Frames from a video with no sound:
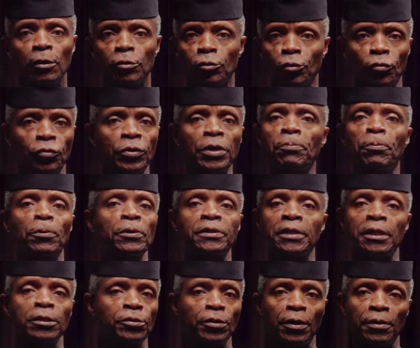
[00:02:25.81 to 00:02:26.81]
to
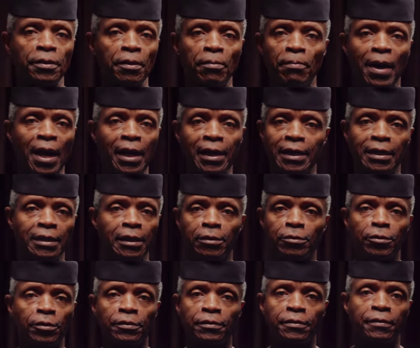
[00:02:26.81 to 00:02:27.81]
reposition the banking
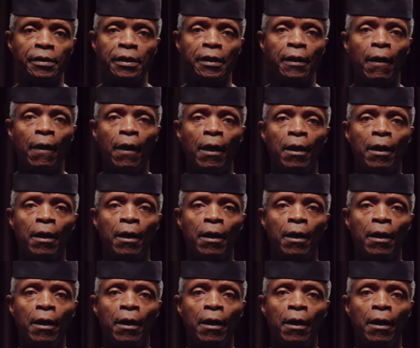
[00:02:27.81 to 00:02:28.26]
industry